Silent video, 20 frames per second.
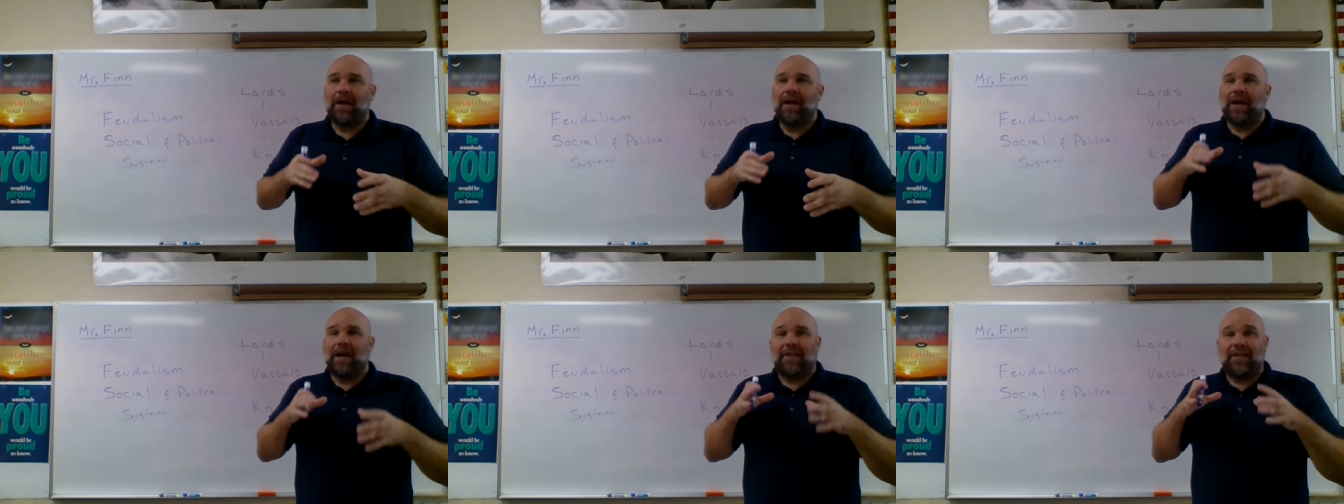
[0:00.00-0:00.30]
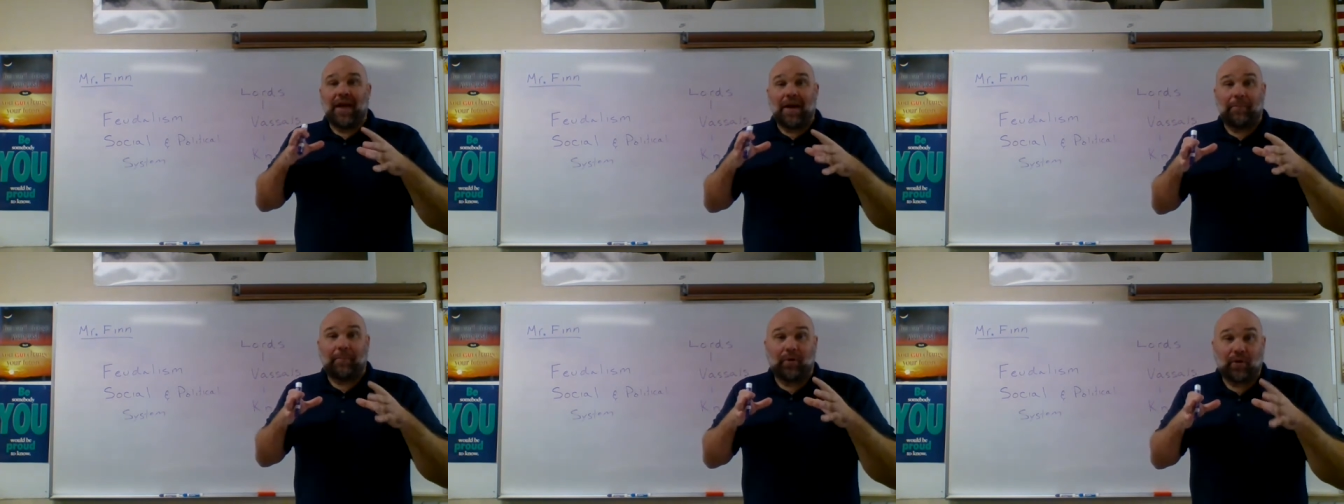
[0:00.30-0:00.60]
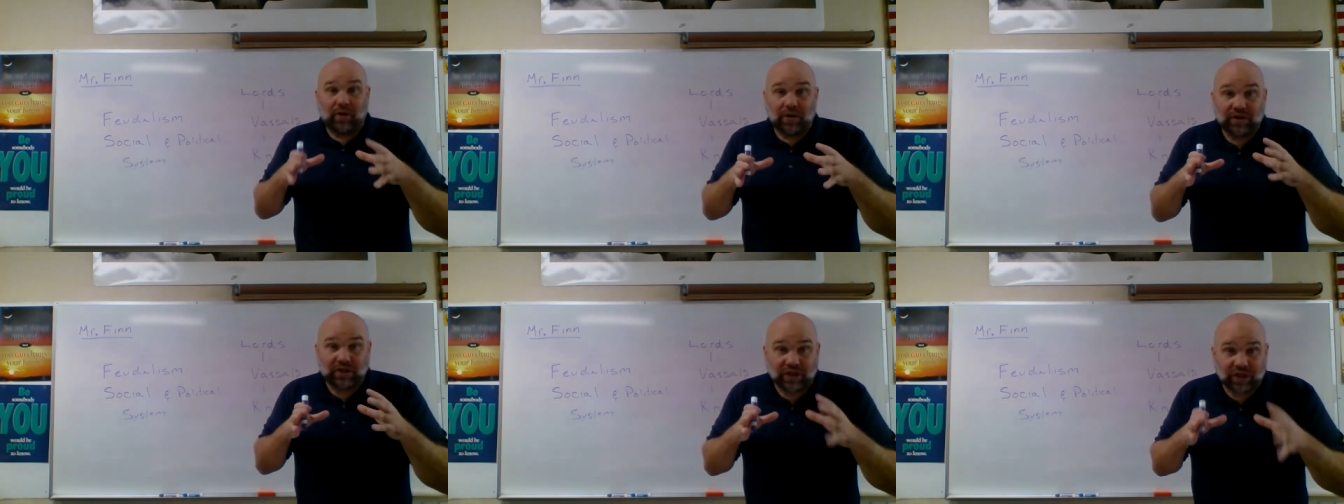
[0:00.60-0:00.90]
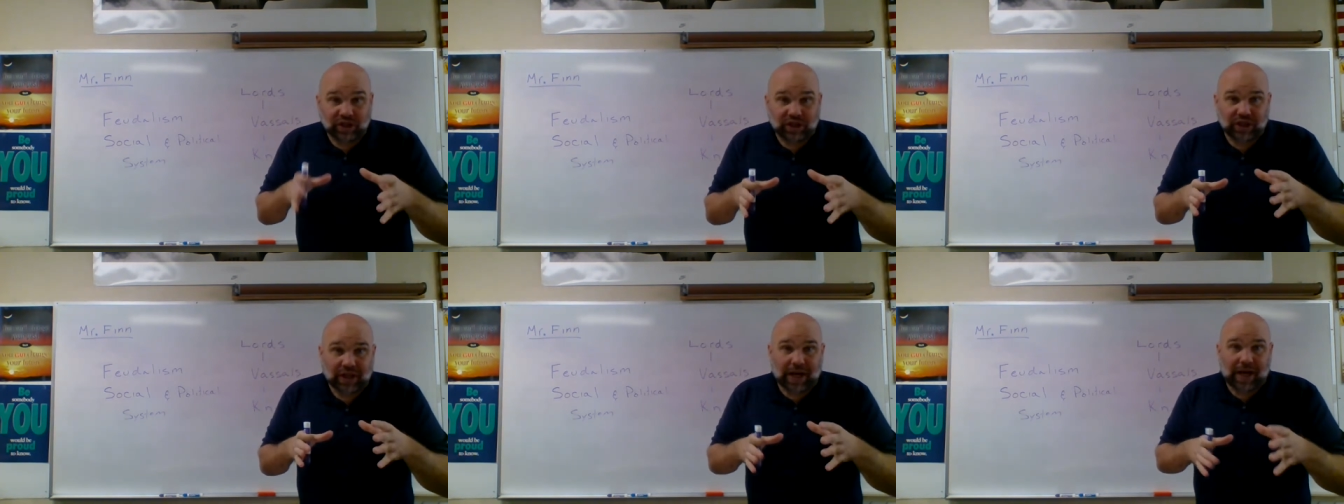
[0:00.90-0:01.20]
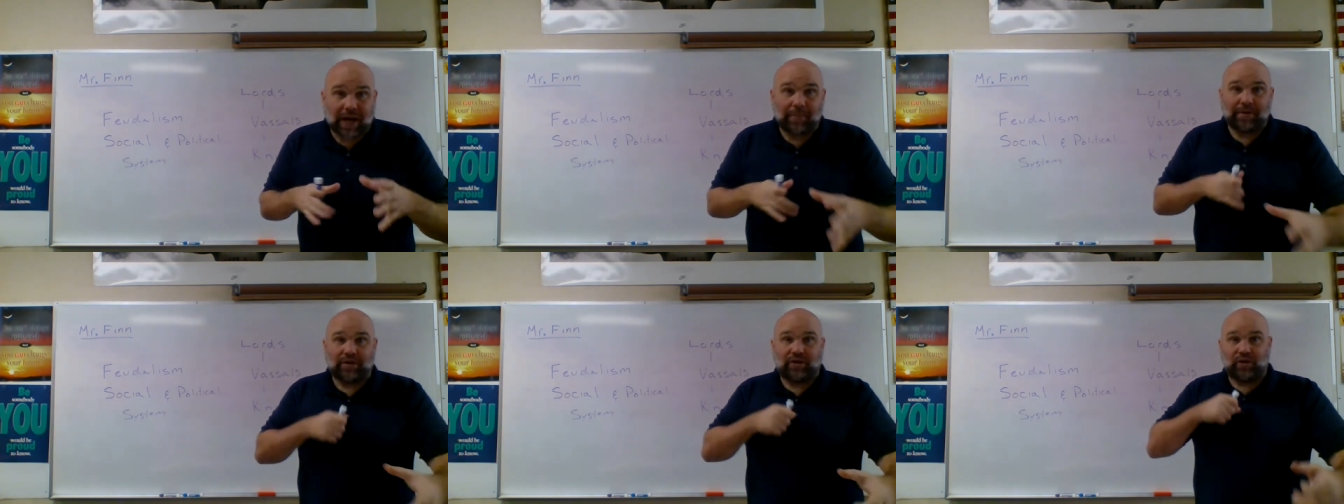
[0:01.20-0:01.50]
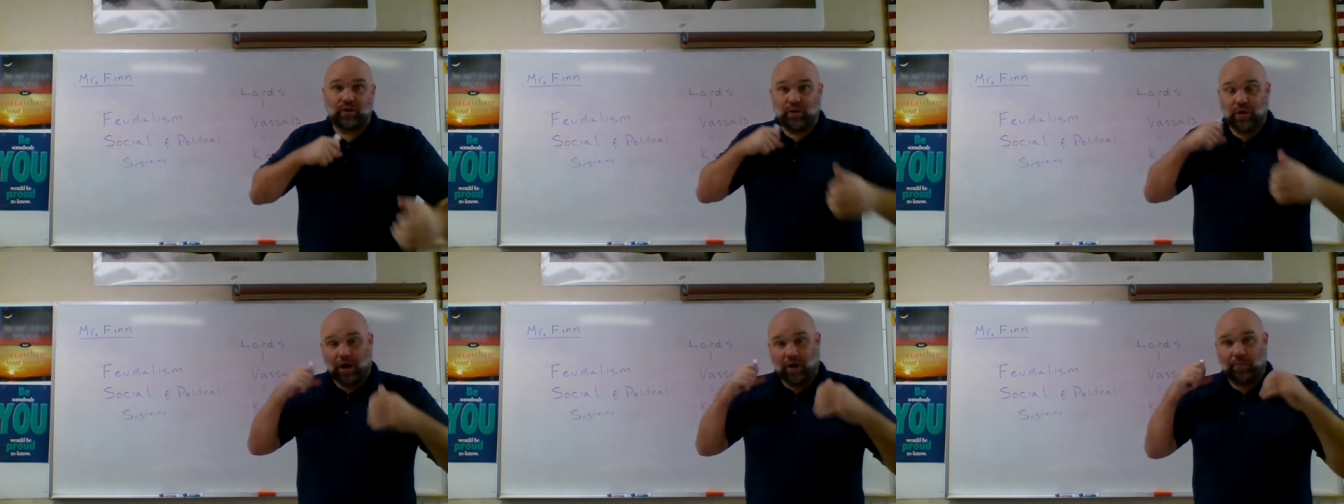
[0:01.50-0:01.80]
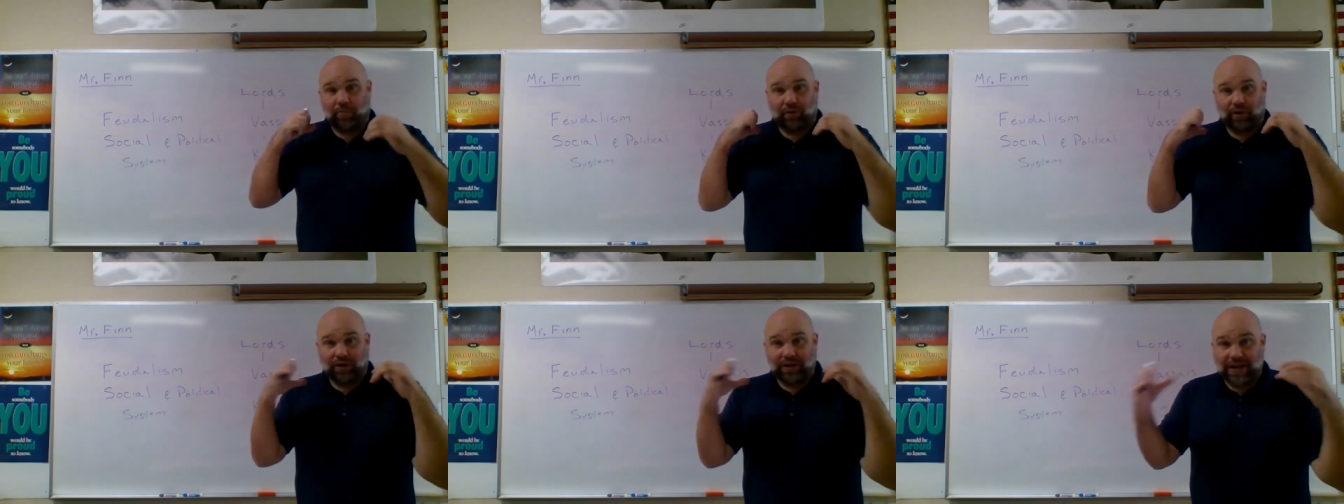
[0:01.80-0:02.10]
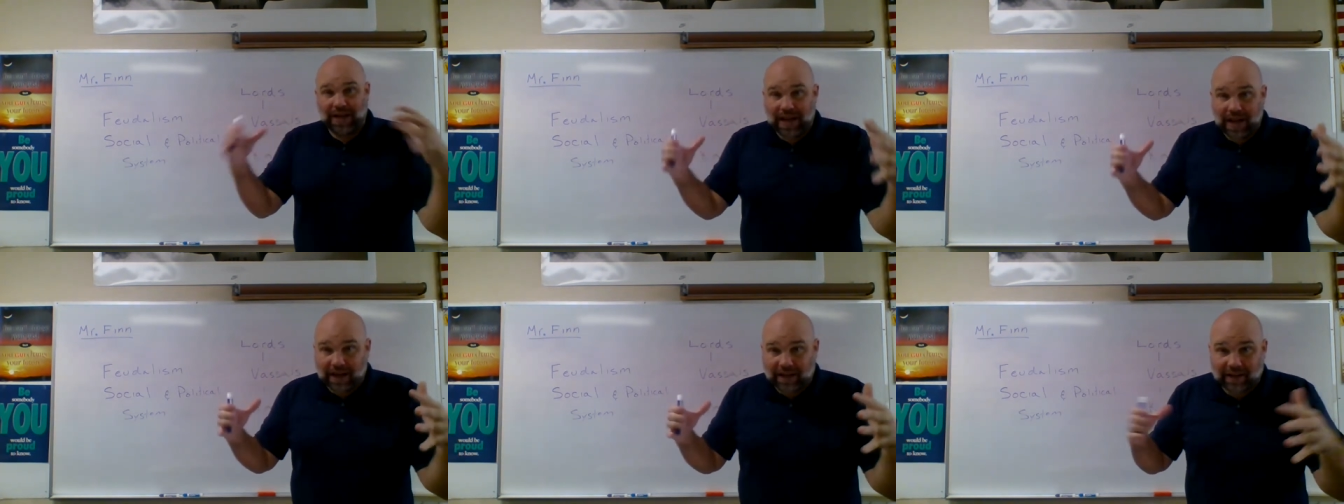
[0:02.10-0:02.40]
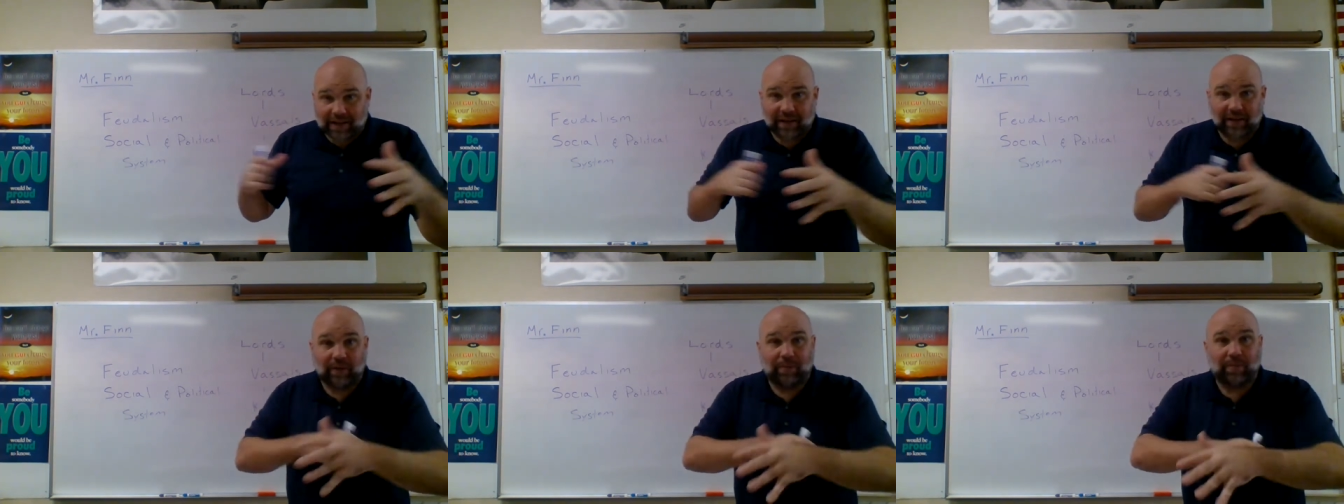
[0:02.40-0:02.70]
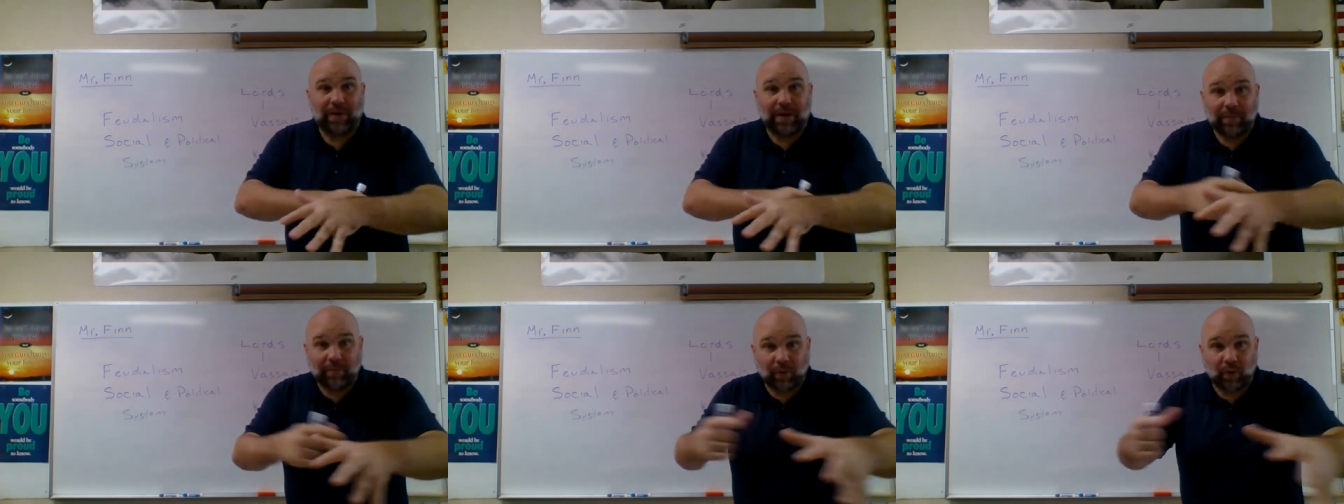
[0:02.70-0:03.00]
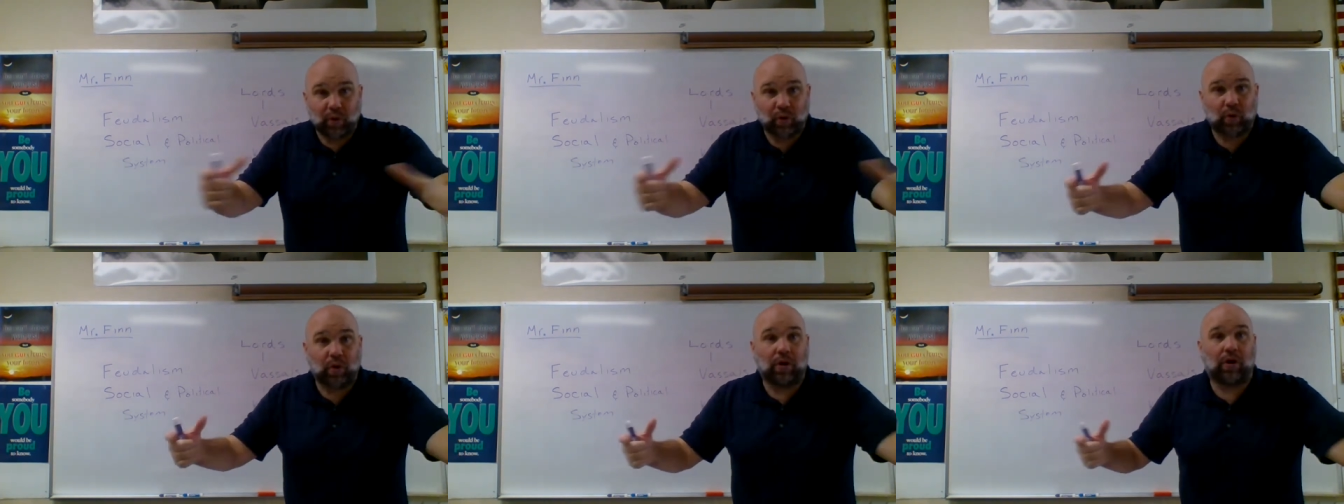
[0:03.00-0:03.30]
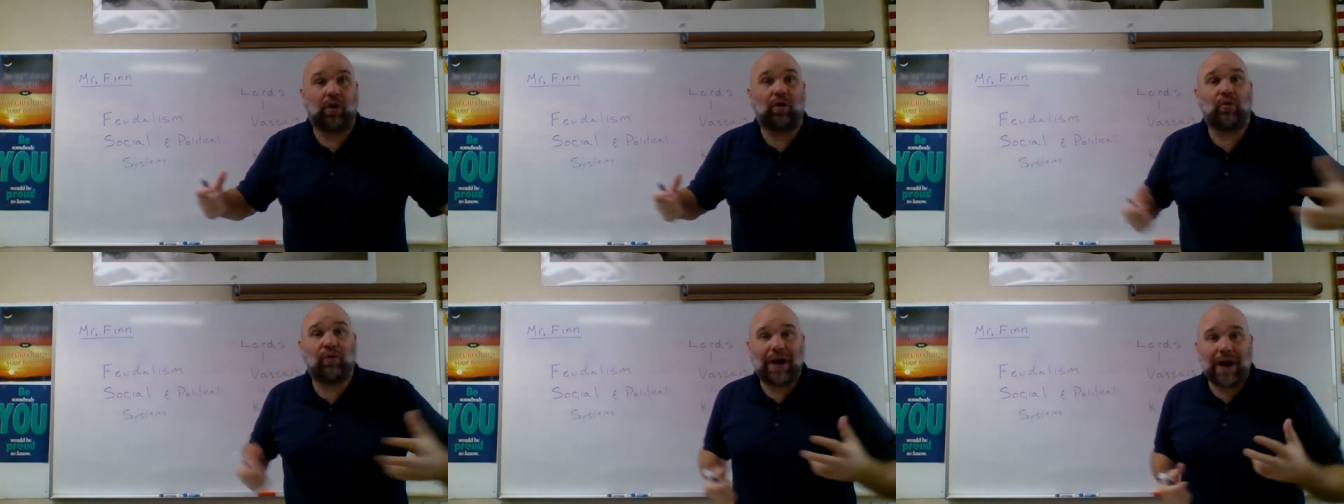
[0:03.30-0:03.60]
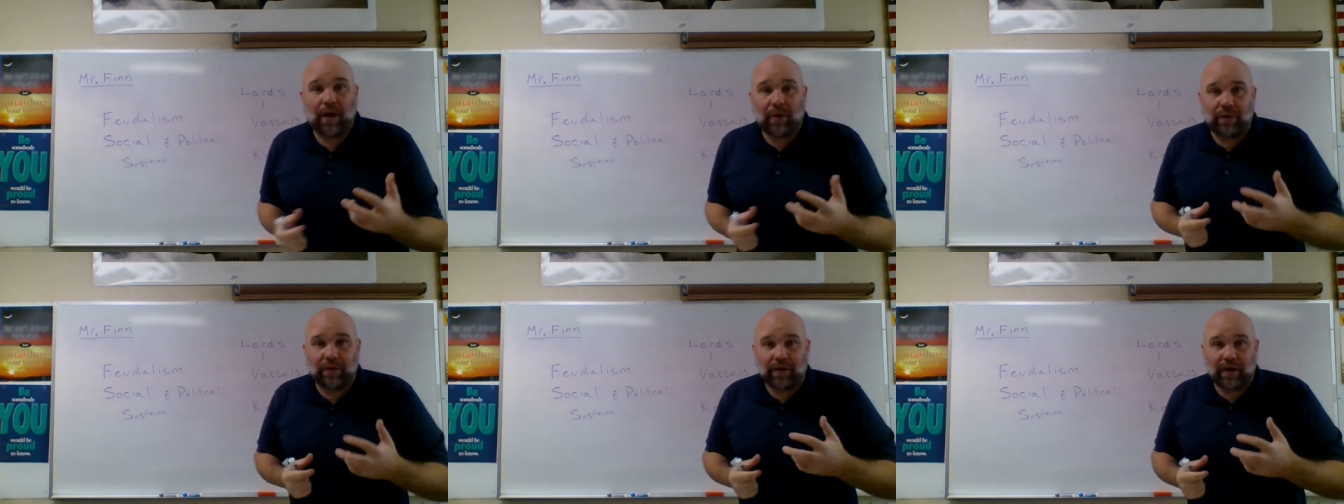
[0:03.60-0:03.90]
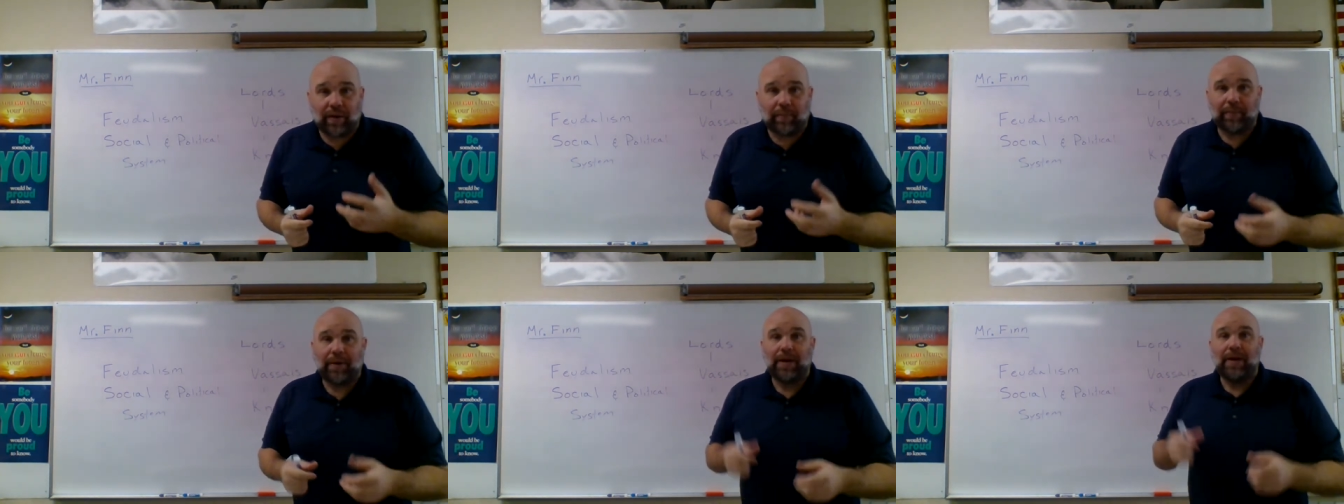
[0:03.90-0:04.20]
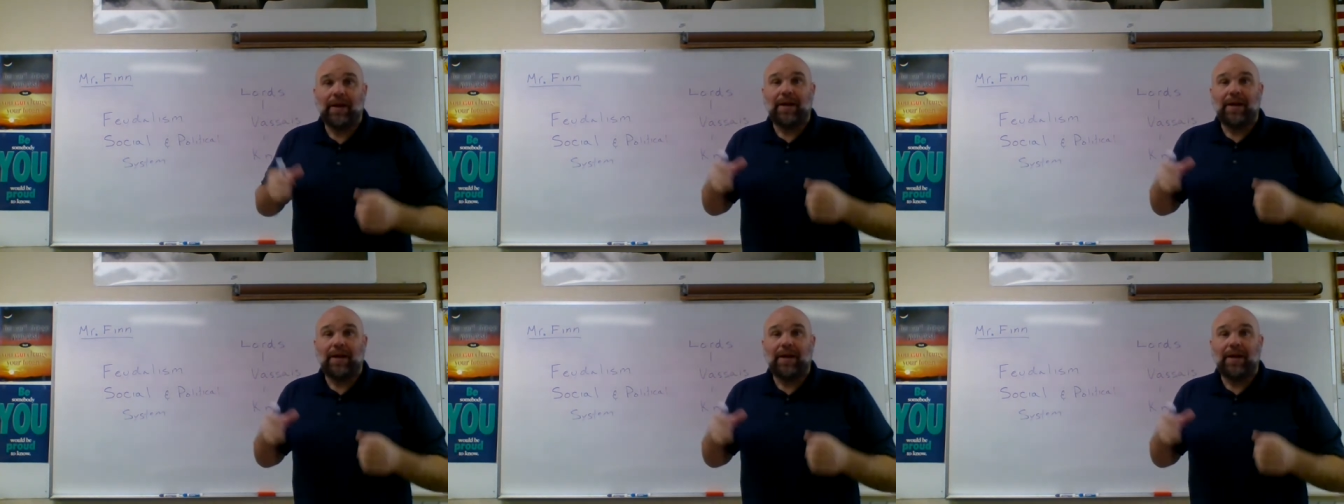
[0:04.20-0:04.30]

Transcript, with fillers: And that person's job is to help protect the people who are around them.